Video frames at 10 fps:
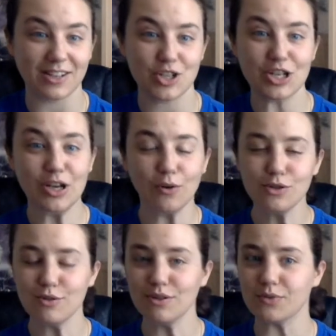and she
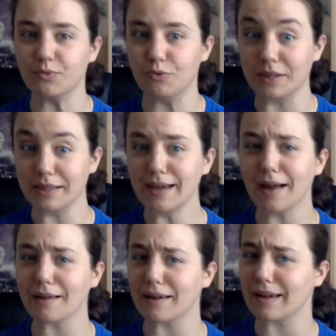goes through this really
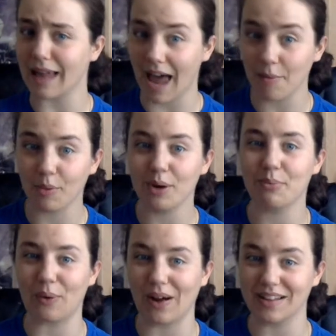
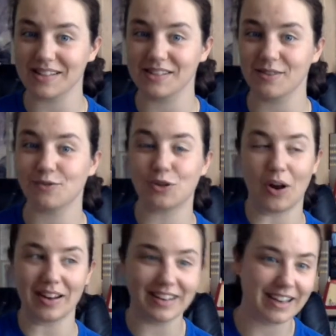elaborate process of
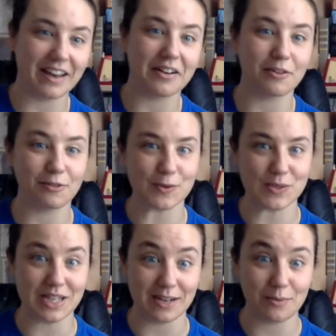trying to get on a
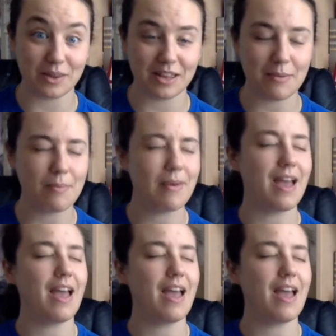first date with him.